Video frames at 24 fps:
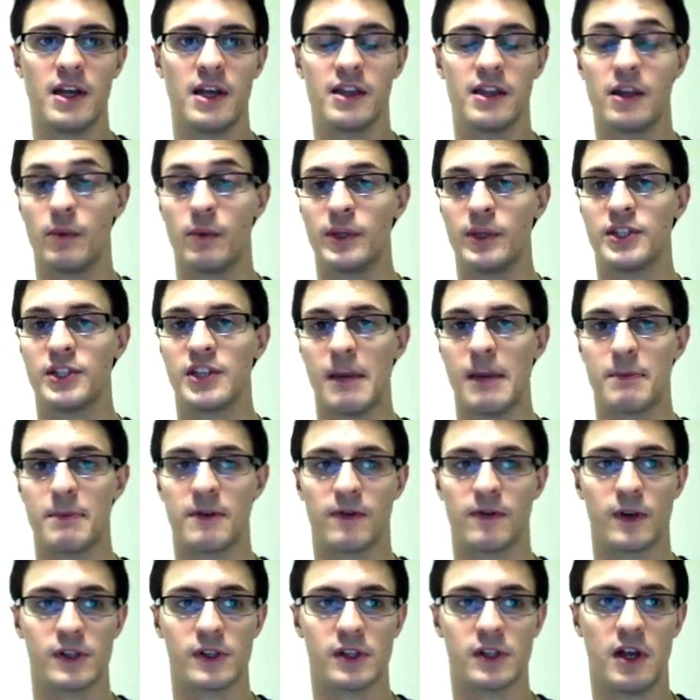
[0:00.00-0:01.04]
then we skip the
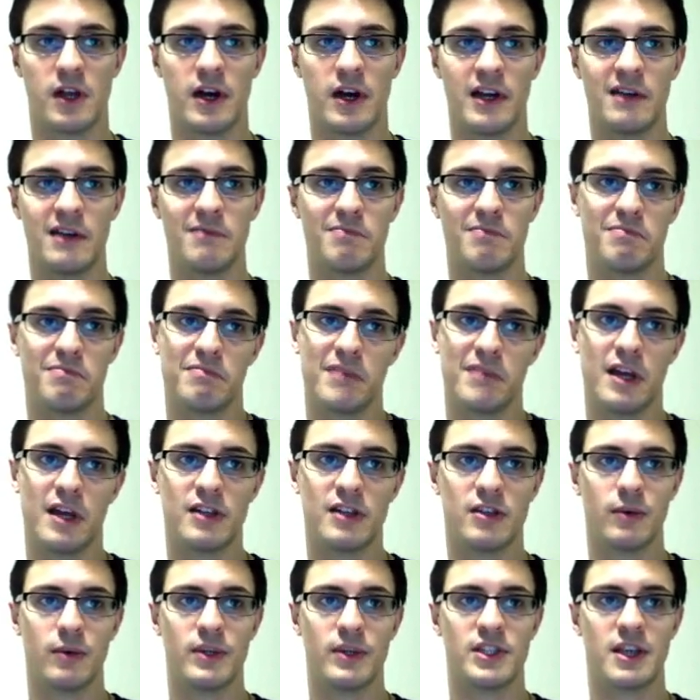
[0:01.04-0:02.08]
first line, and
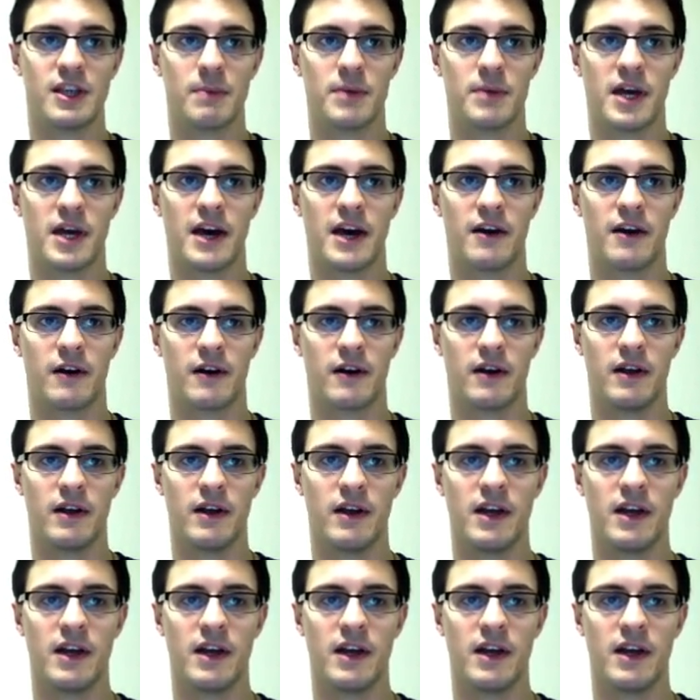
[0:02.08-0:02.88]
so we skip the header.